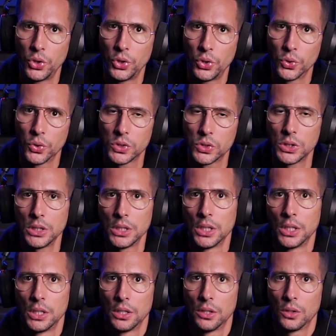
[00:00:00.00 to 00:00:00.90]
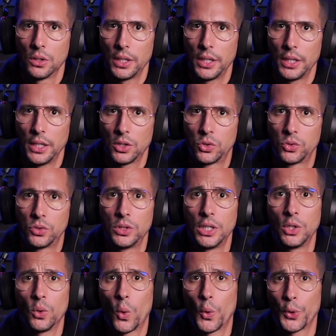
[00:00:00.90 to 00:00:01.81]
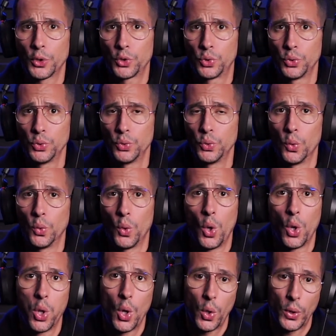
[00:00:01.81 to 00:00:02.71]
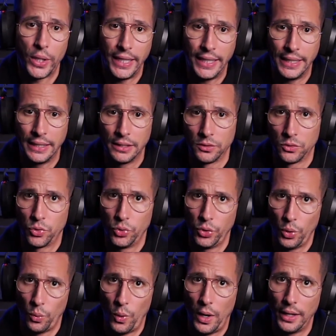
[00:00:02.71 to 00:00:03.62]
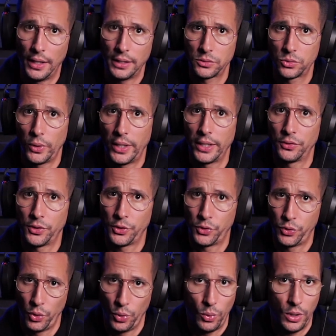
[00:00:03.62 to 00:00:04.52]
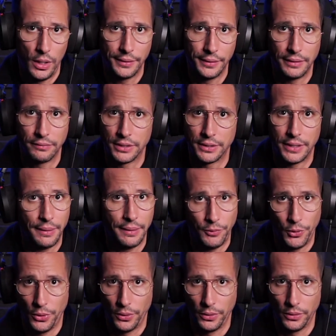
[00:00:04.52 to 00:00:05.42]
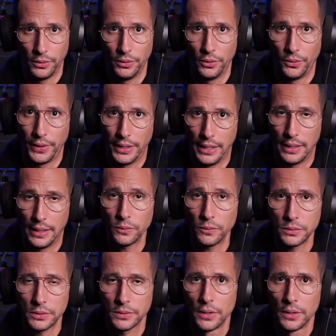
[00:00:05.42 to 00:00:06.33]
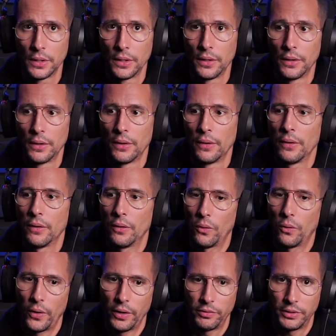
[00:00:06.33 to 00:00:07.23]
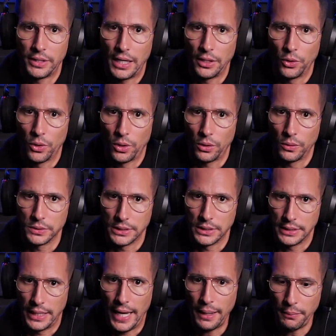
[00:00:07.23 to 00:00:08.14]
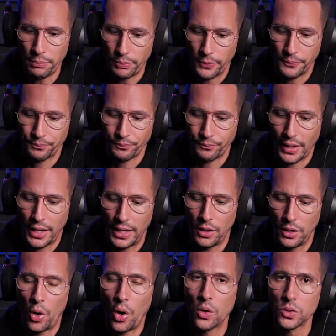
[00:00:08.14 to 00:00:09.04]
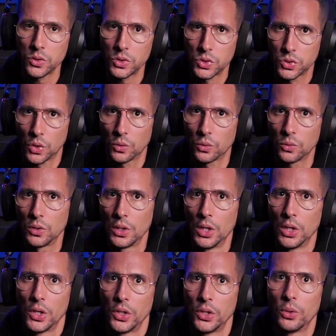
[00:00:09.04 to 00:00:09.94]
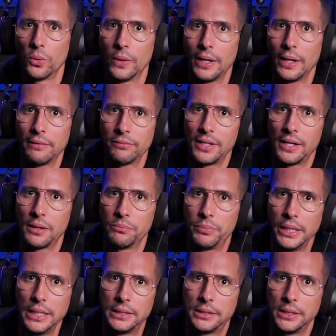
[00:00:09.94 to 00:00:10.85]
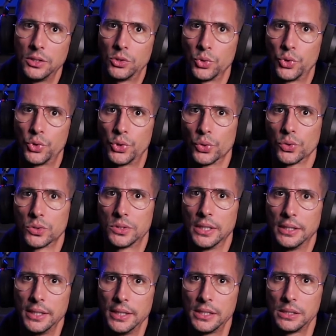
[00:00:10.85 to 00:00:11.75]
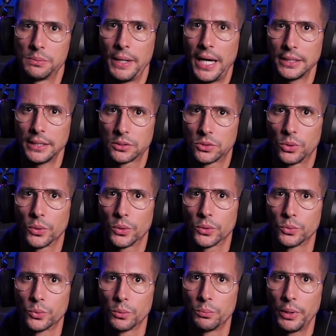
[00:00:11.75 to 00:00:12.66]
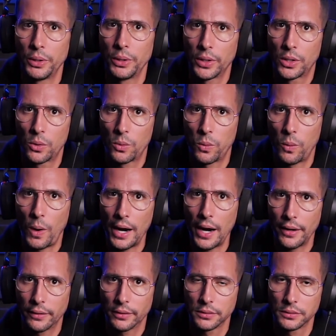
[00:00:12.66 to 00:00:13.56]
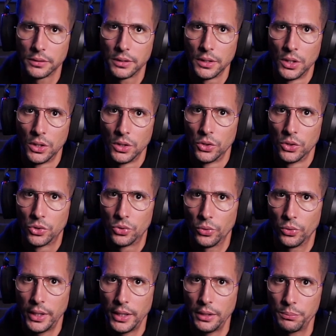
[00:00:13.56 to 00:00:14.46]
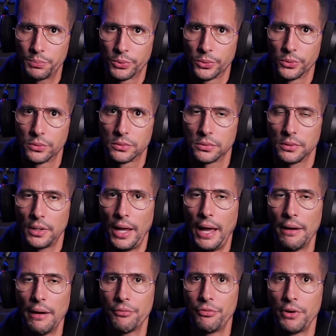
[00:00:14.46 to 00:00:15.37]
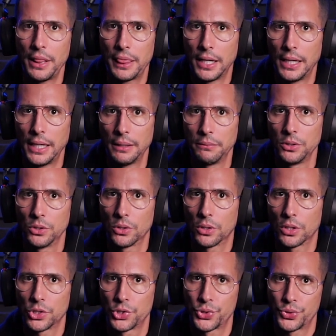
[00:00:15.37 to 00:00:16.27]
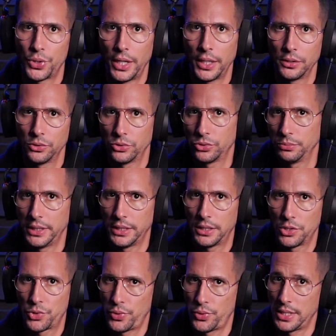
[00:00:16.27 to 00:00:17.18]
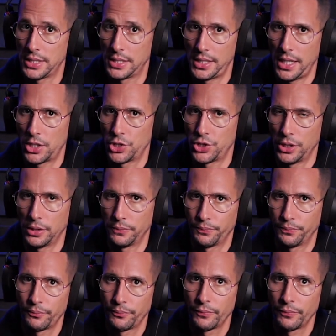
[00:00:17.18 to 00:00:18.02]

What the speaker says: use in order to log in to your wallet, to enter to your wallet every time you're logging out or every time you're closing the app. And also, you will have the ability to choose that this passcode will be required to input every time you are trying to make a transaction.